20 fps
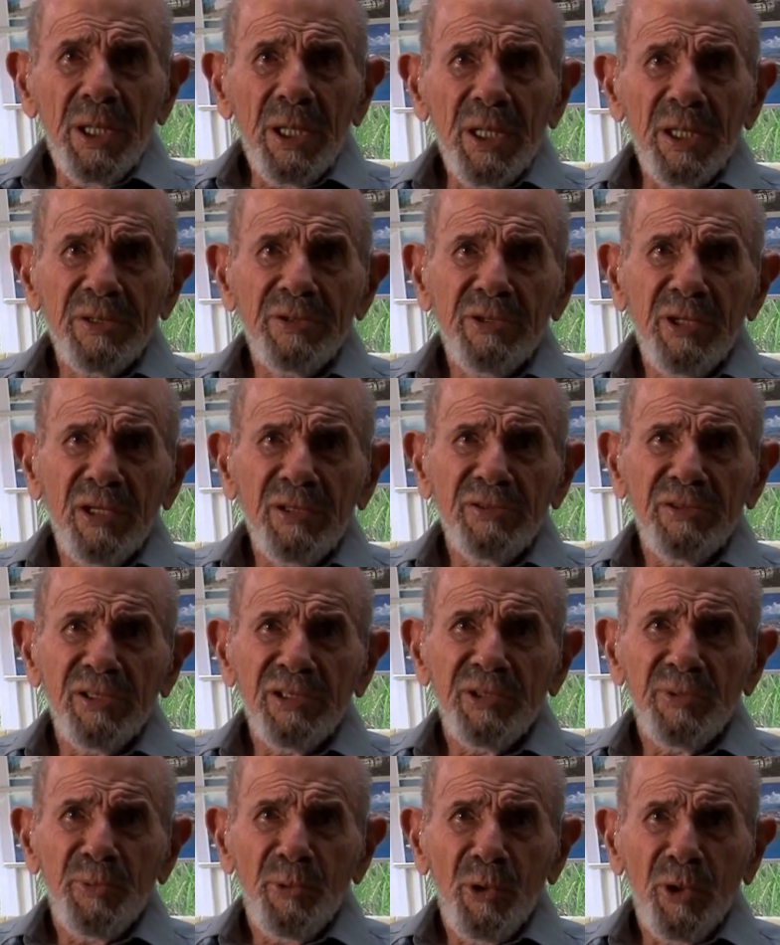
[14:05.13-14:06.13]
A judge
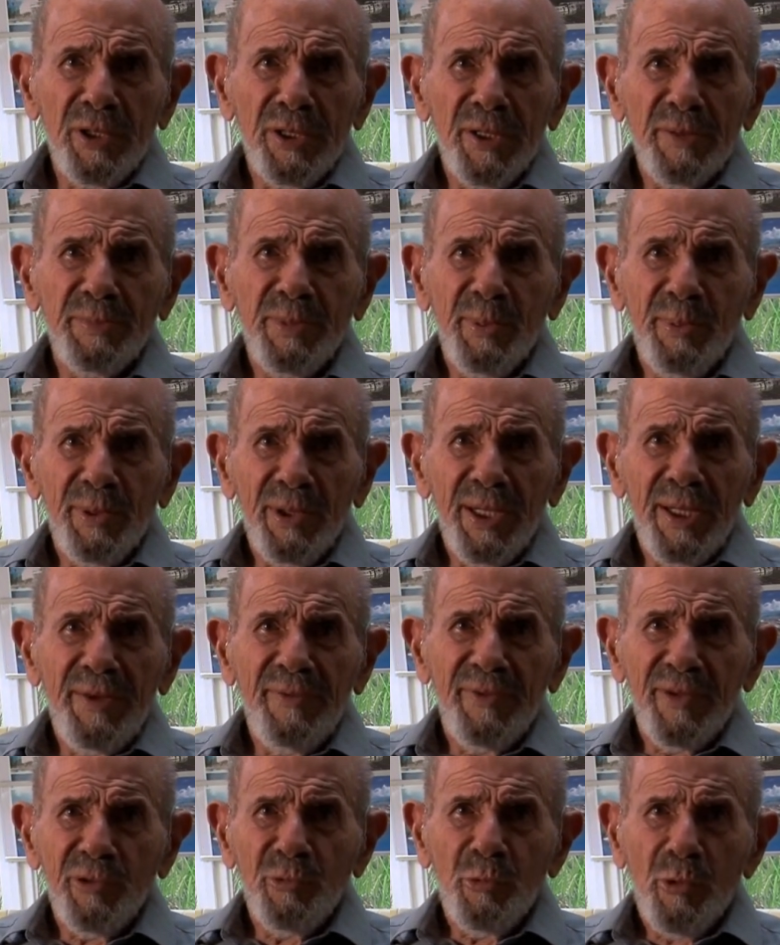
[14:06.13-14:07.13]
that's brought up to
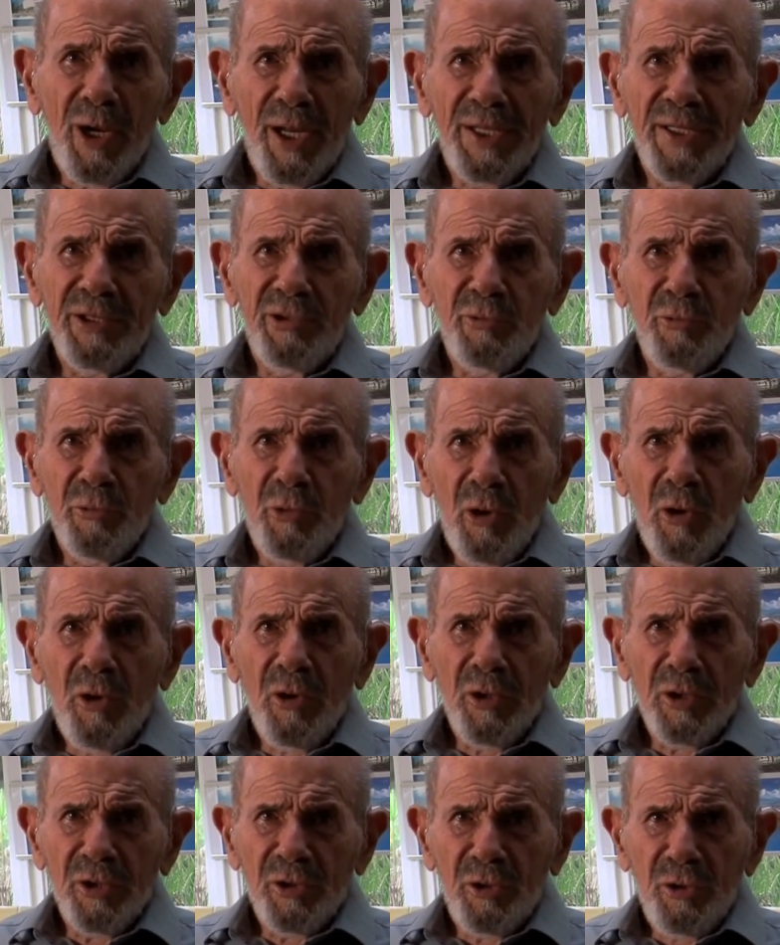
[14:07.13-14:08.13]
believe in right,
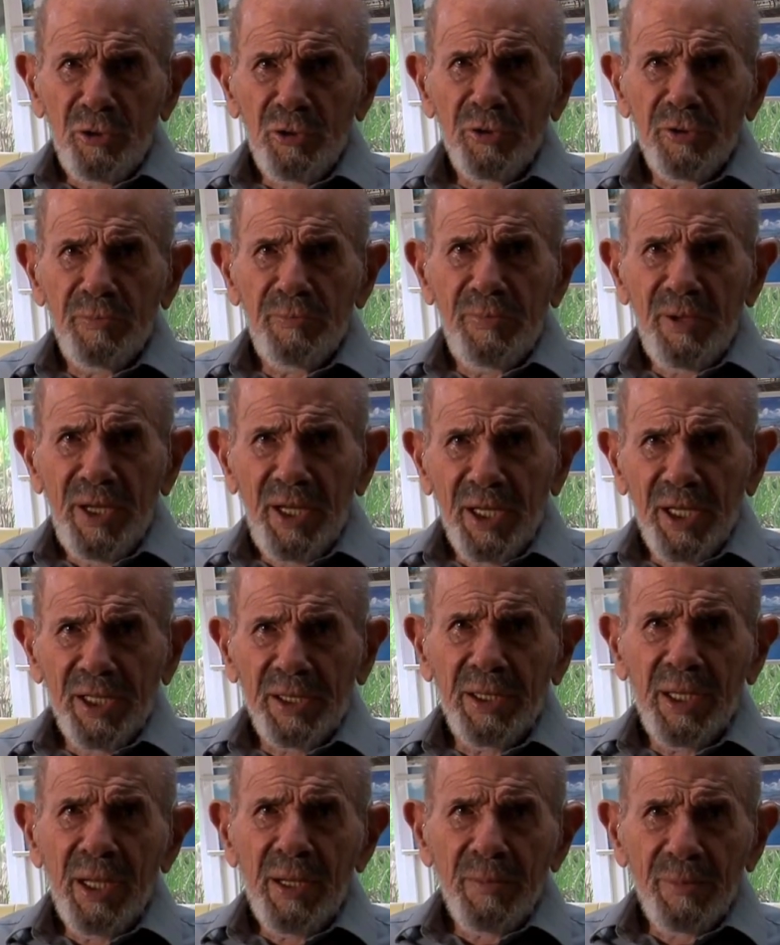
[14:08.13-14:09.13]
wrong, good,
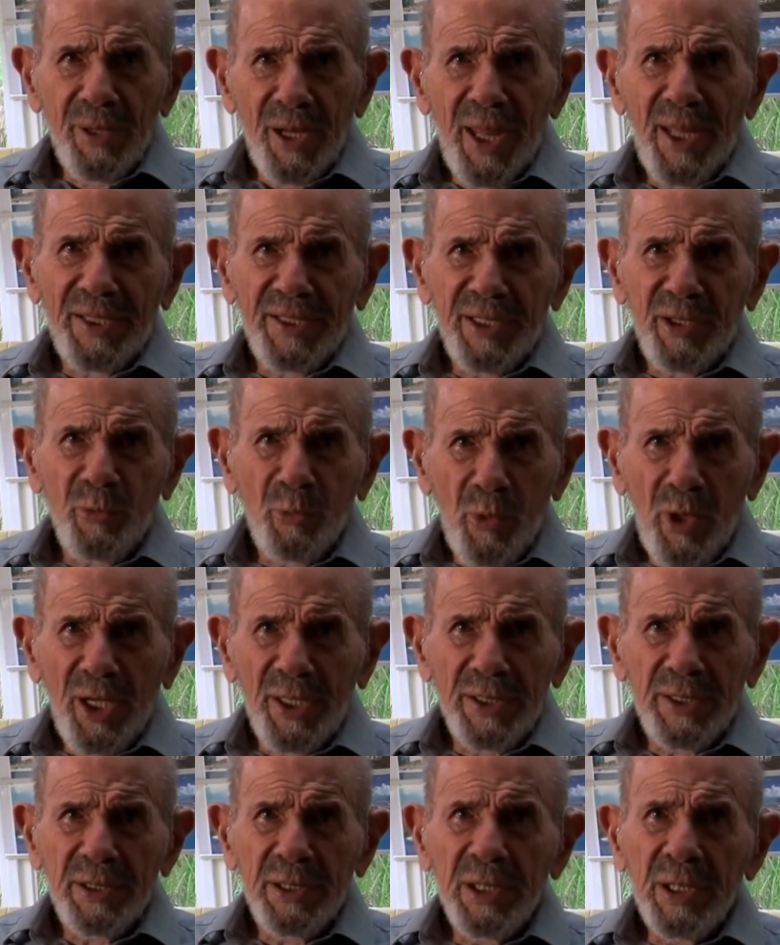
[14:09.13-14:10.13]
bad, black and
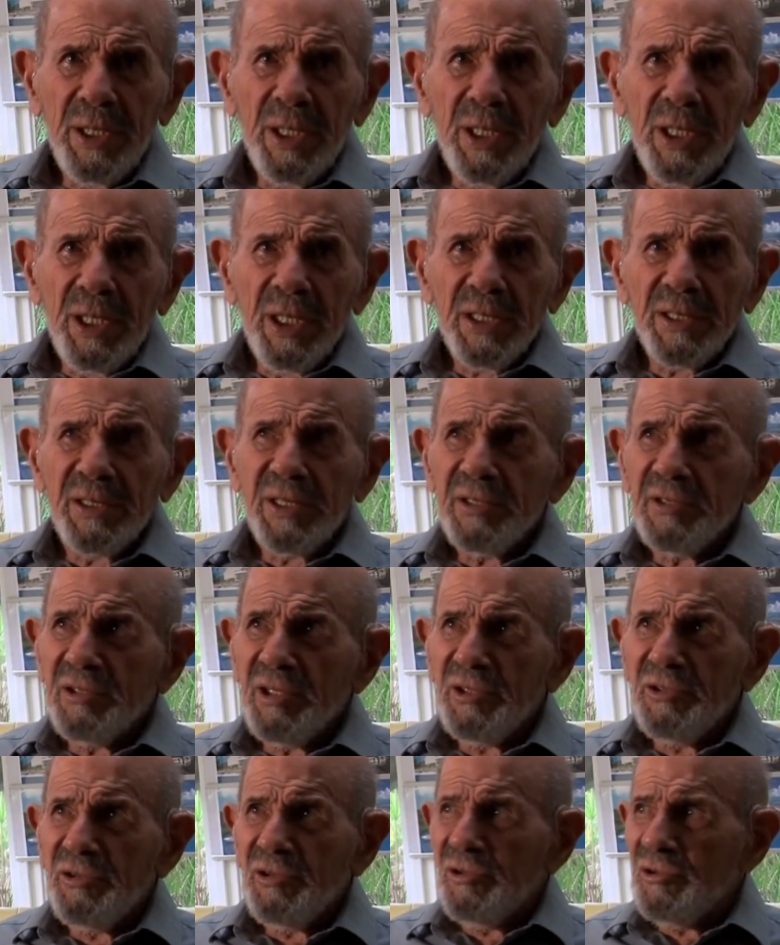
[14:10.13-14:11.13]
white, his
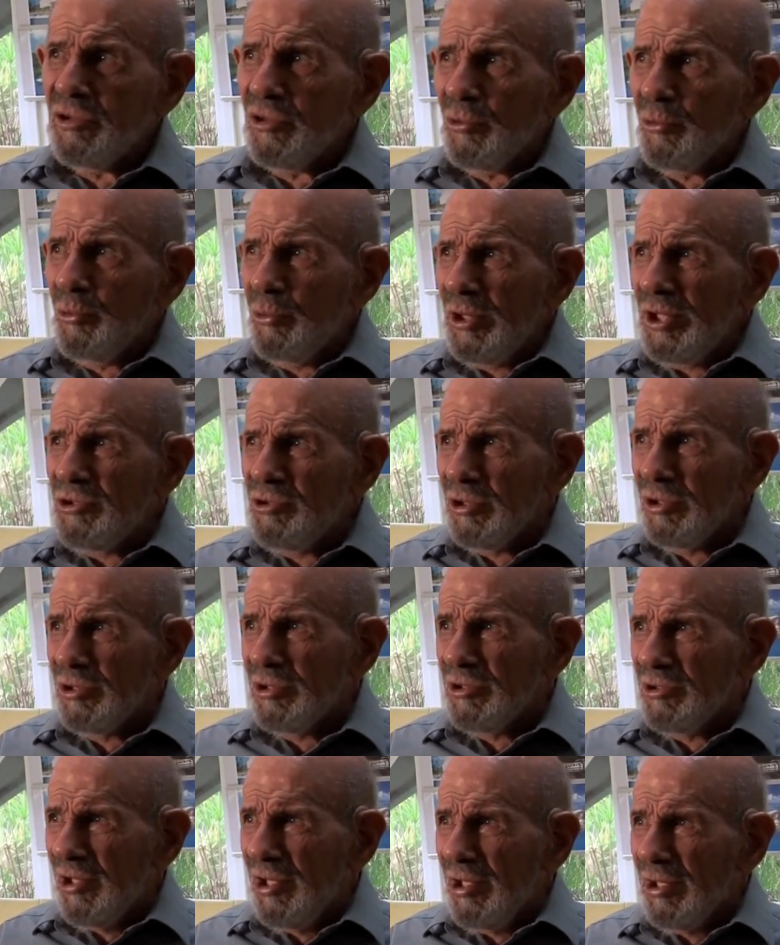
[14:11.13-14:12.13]
decisions are rigid
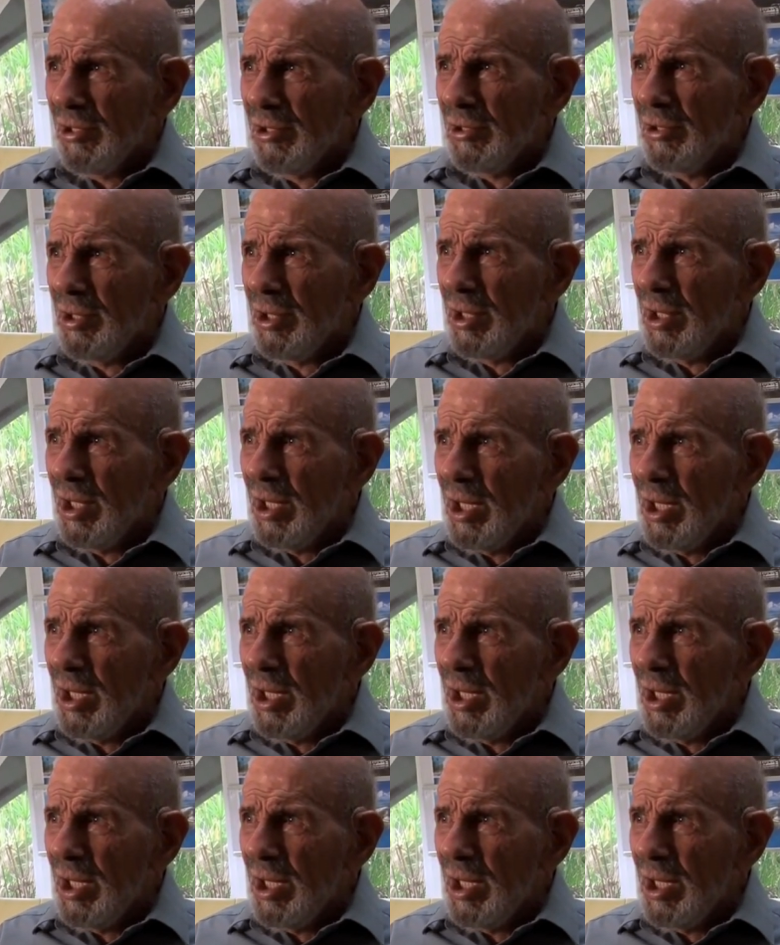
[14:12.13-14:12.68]
as hell.